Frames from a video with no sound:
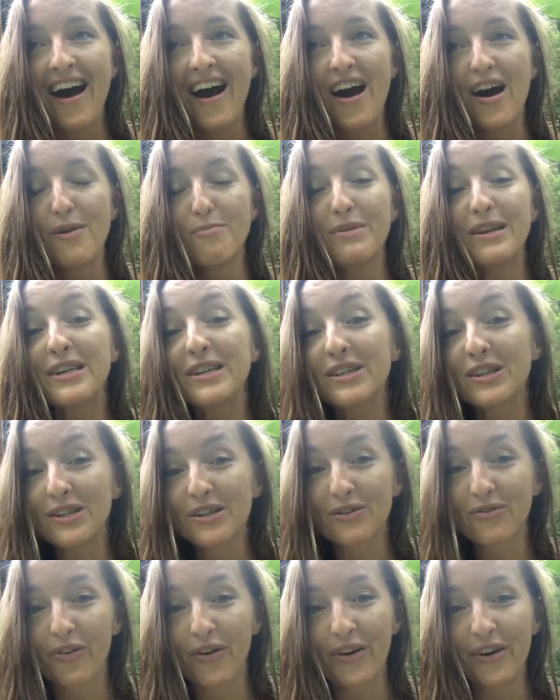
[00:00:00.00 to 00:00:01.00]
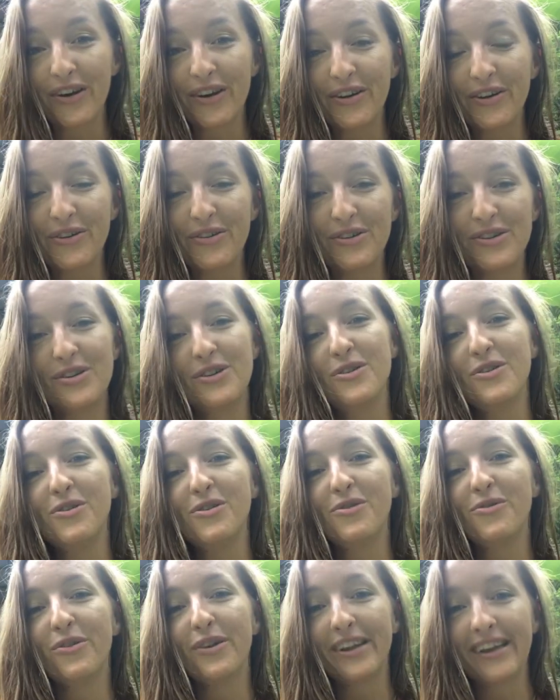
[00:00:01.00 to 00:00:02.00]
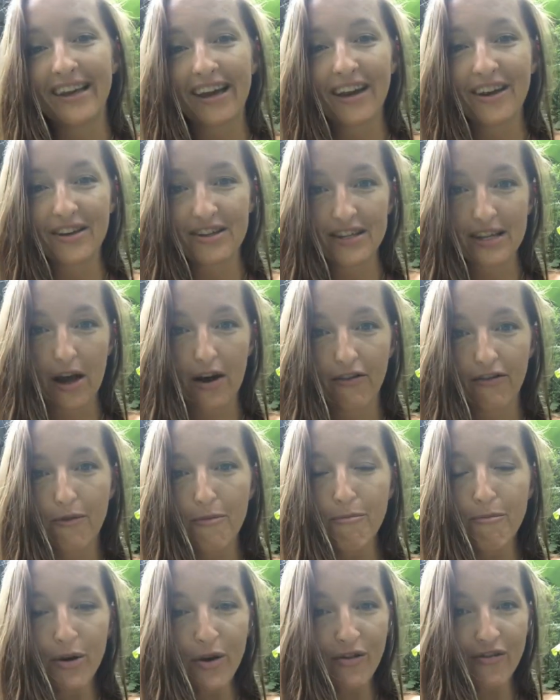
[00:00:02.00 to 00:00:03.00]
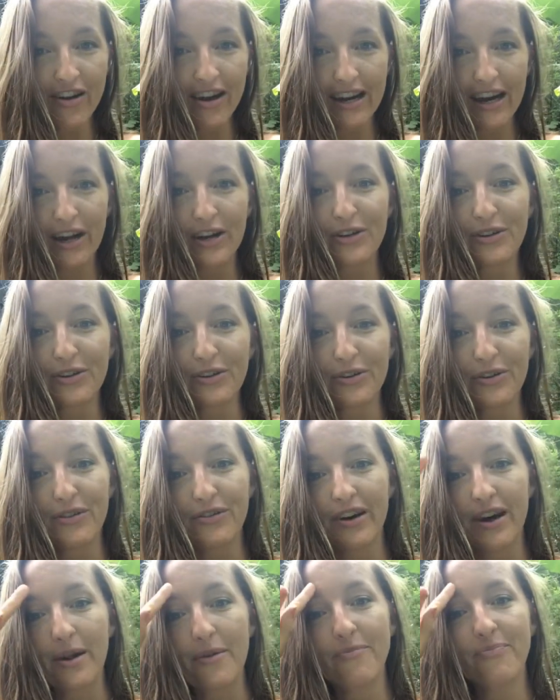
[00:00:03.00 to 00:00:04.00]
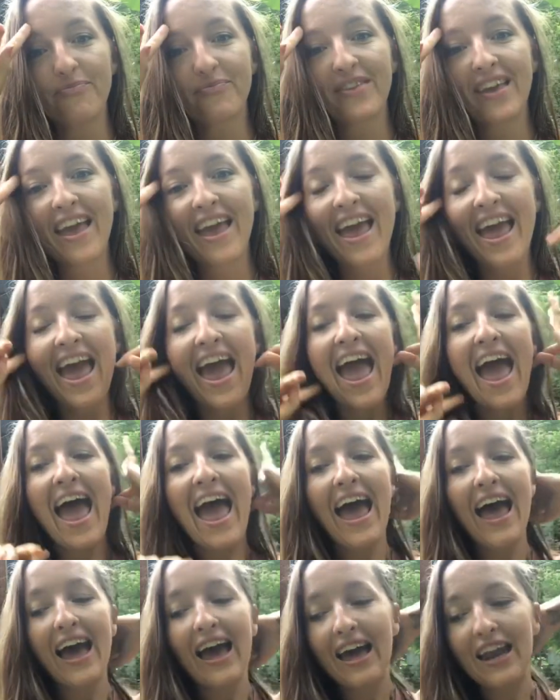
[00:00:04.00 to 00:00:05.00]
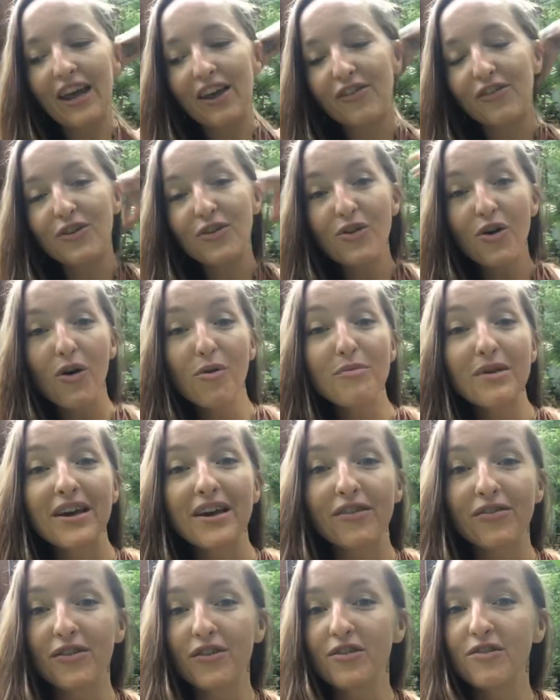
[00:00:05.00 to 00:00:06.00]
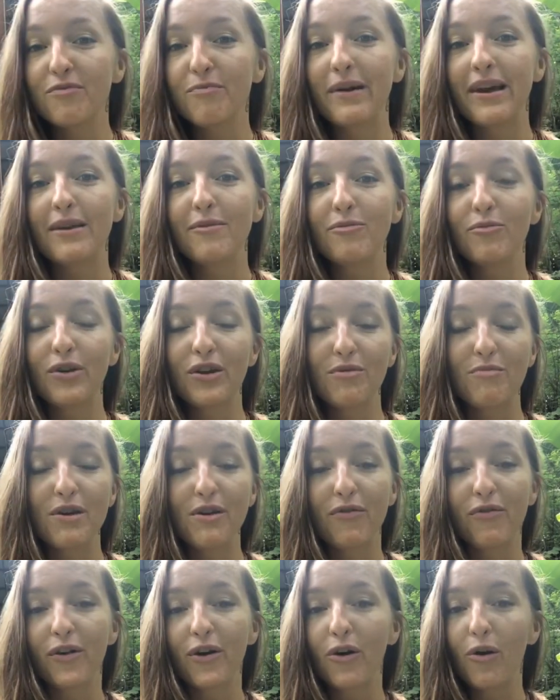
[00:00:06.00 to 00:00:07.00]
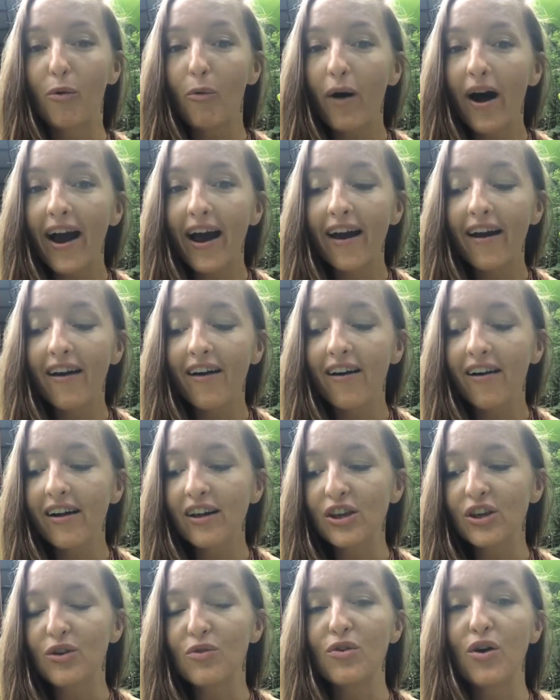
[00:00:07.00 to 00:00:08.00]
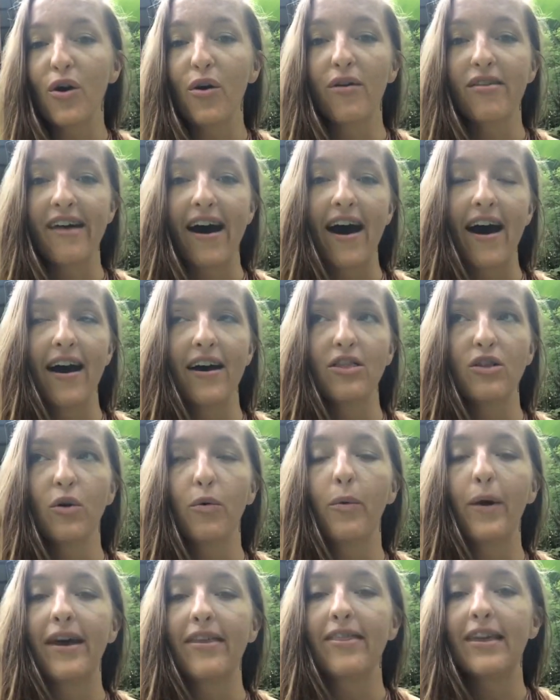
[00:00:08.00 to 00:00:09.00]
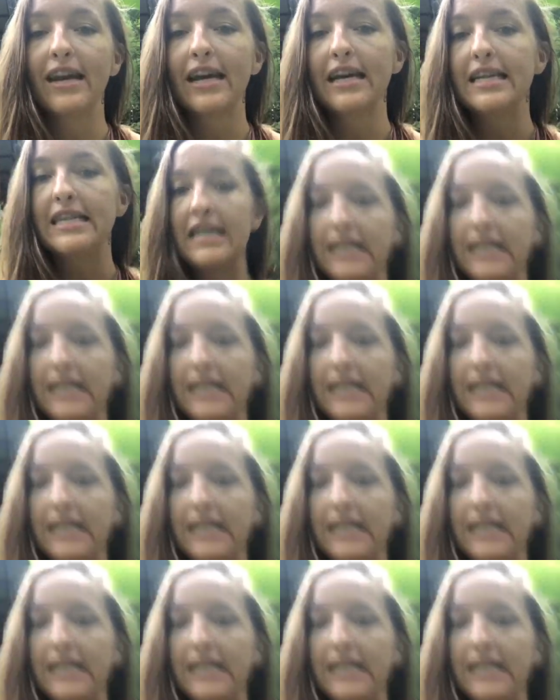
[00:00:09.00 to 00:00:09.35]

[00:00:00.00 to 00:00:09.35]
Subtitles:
pieces for you to really get yourself moving and grooving. And if you know me, if you've been with me for a while, you know that the way that I teach